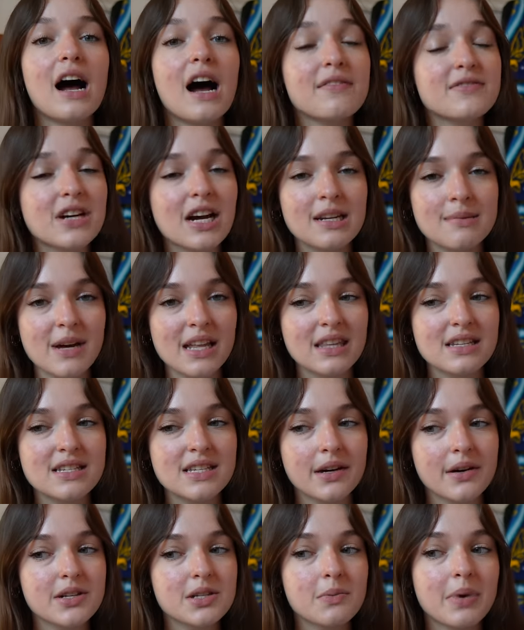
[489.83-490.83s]
I've talked about this
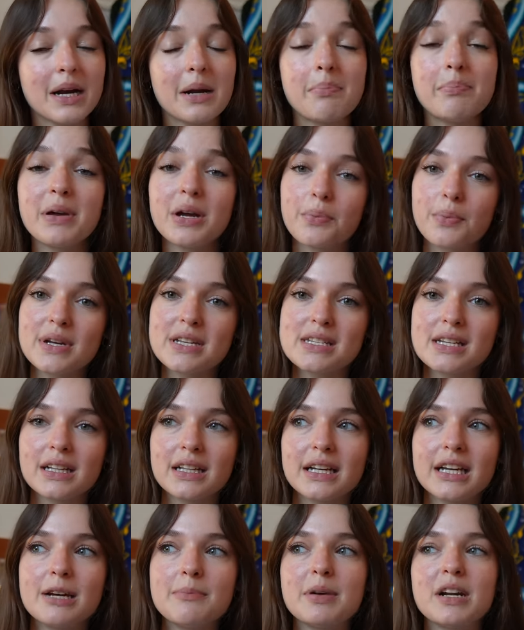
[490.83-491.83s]
series quite a bit
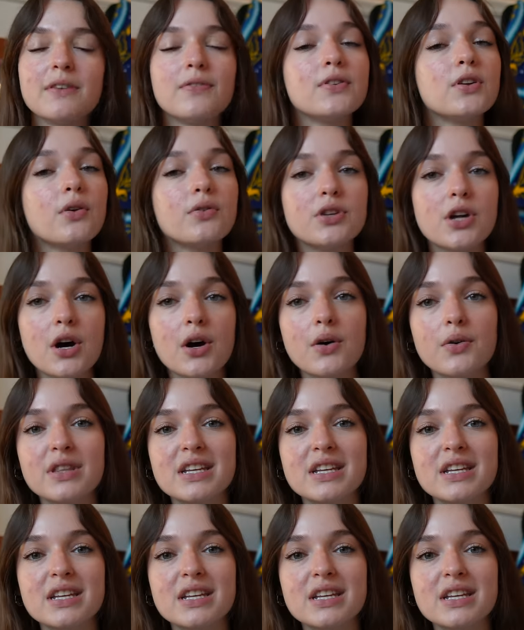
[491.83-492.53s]
recently, but if you don't know,